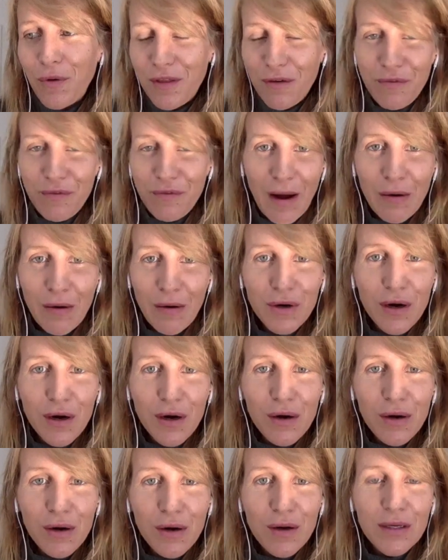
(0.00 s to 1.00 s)
the
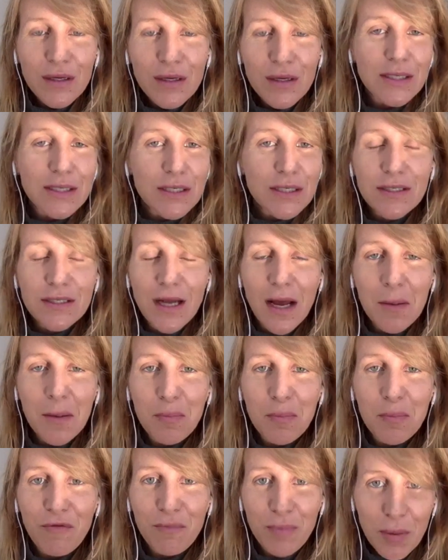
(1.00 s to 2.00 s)
founder, this
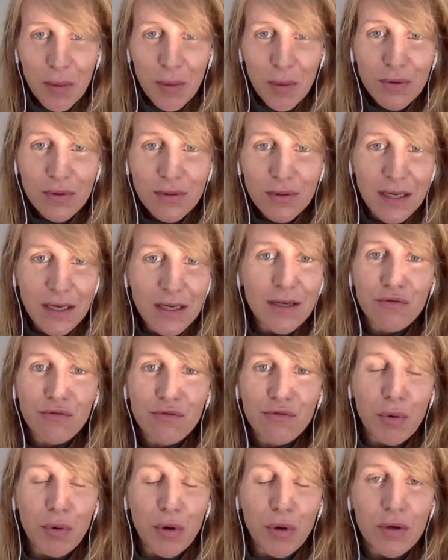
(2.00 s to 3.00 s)
type of people, the
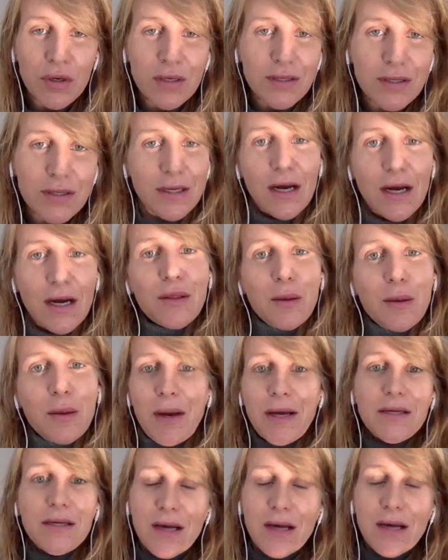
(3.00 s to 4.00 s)
entrepreneurs, they're the
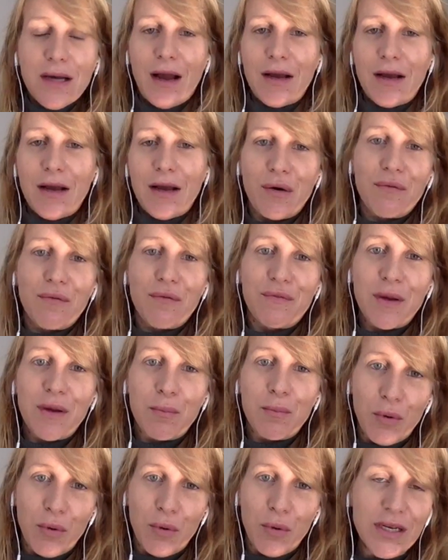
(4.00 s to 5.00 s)
best kind of
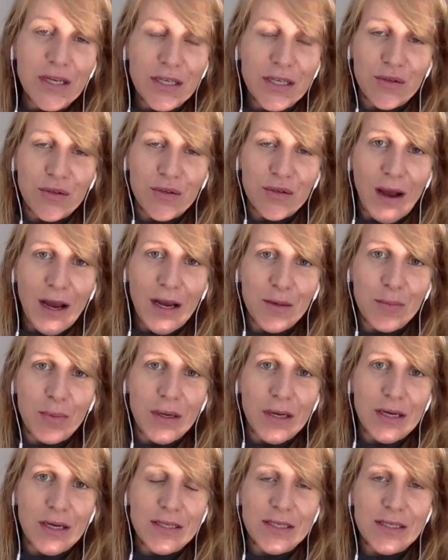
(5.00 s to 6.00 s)
employees, right?
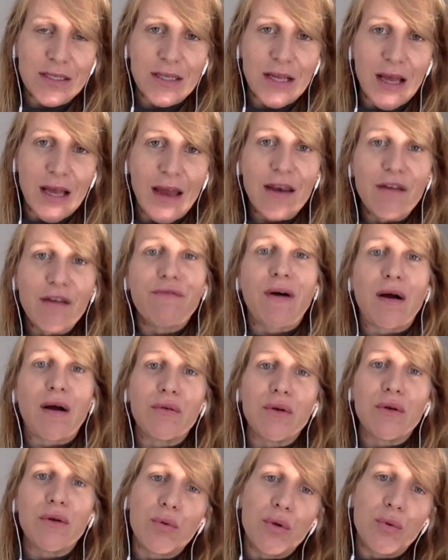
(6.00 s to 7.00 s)
Because any
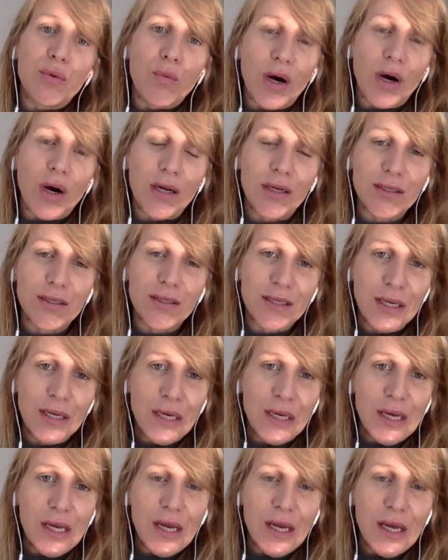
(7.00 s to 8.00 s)
founder would want
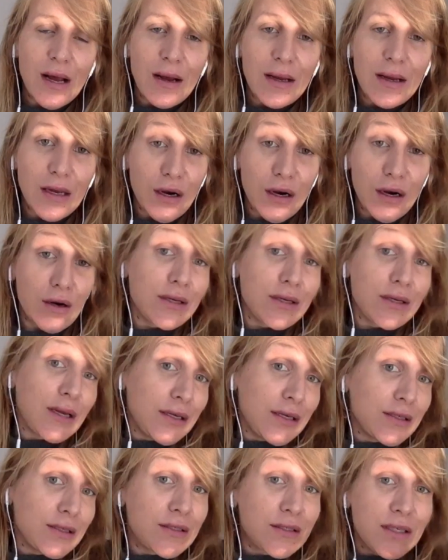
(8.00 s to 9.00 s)

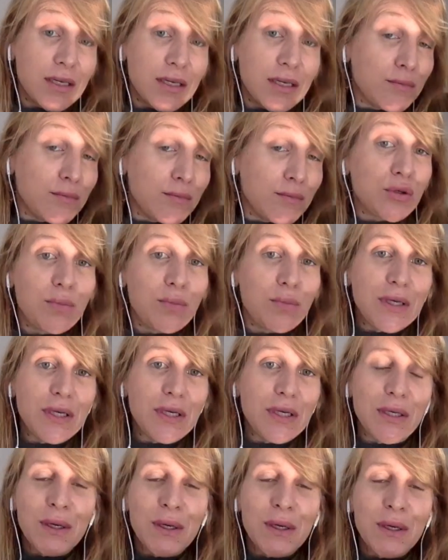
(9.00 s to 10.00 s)
his team to
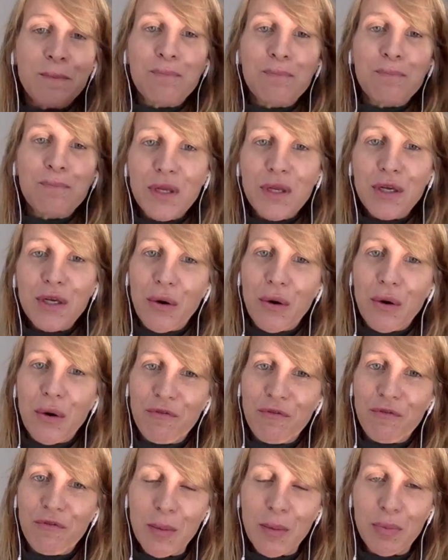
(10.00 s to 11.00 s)
be,
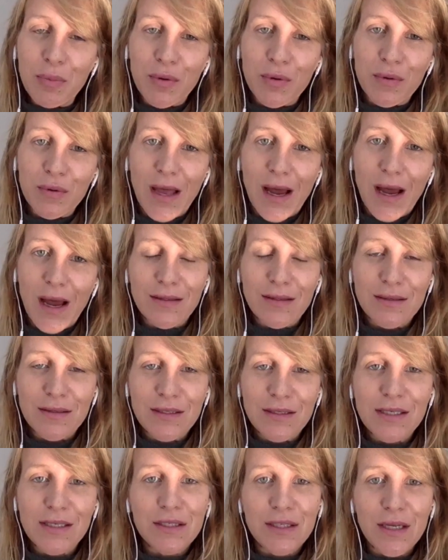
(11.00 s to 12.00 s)
of people that
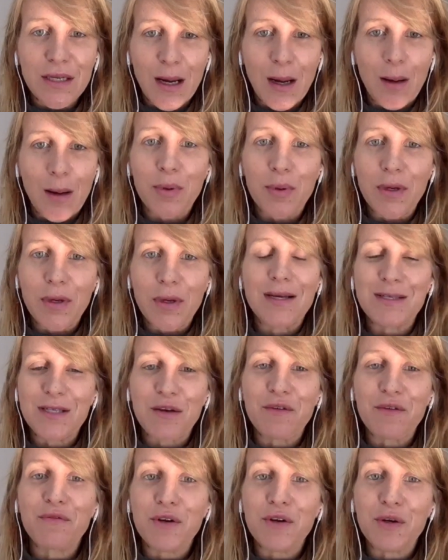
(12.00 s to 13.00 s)
sees the company as
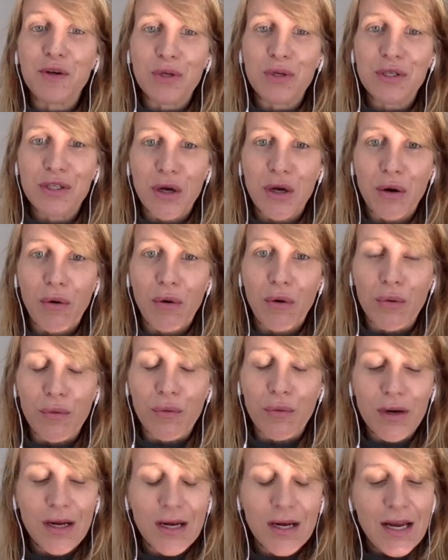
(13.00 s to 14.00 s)
if it was their
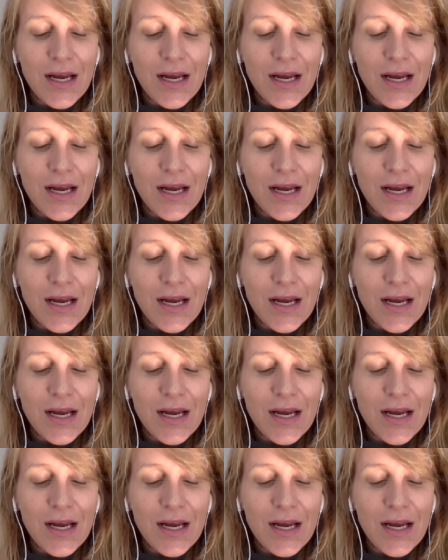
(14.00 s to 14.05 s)
own.